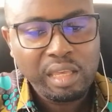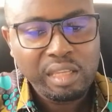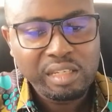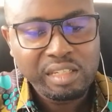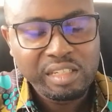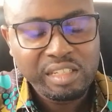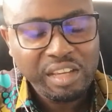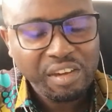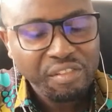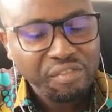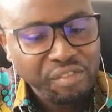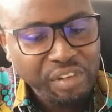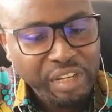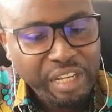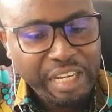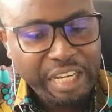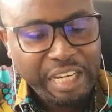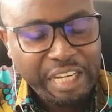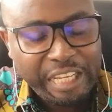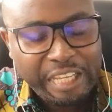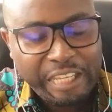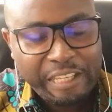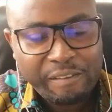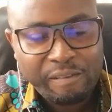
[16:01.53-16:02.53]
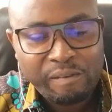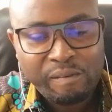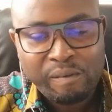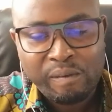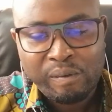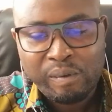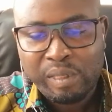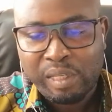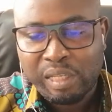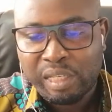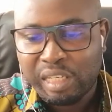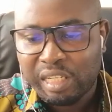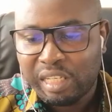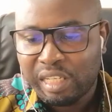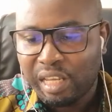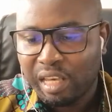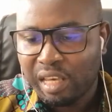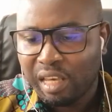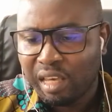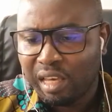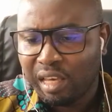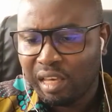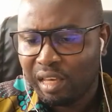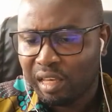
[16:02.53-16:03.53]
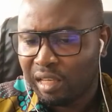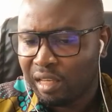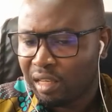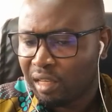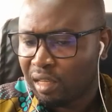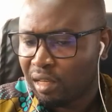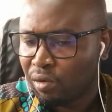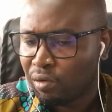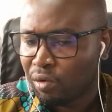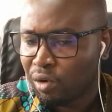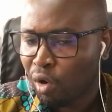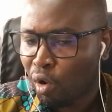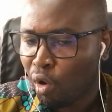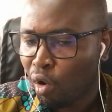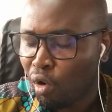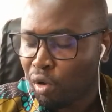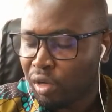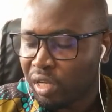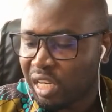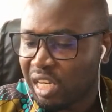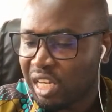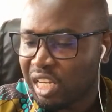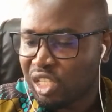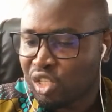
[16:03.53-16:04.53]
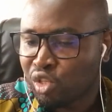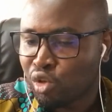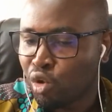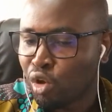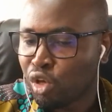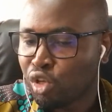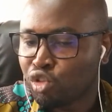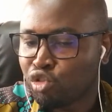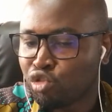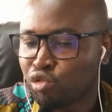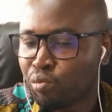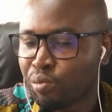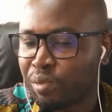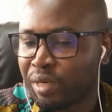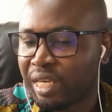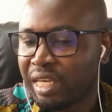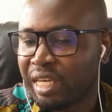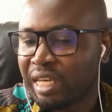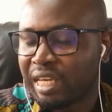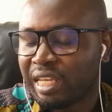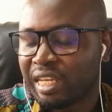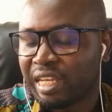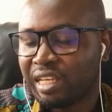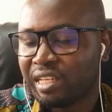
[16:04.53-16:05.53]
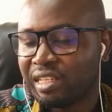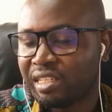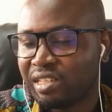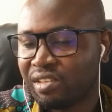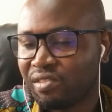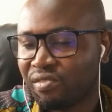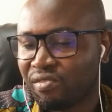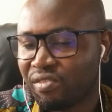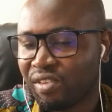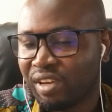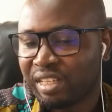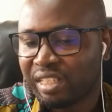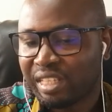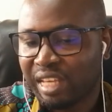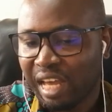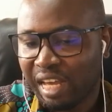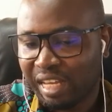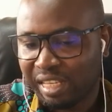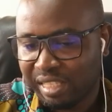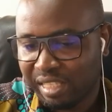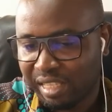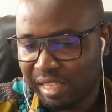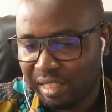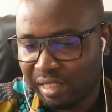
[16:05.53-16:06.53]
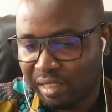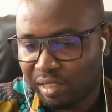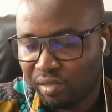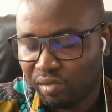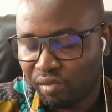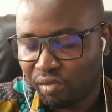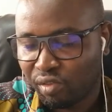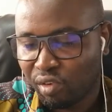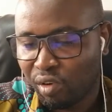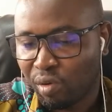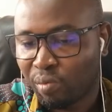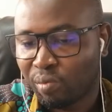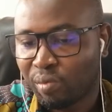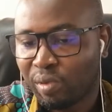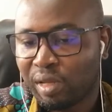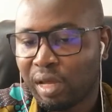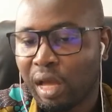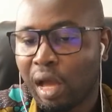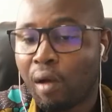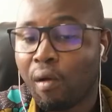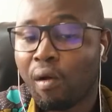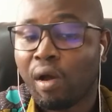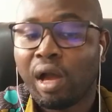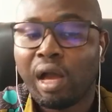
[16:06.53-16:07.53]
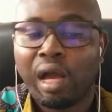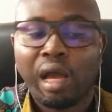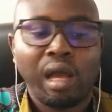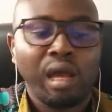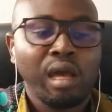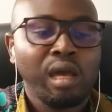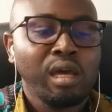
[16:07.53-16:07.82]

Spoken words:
definitely the recording is going to be in a different accent from our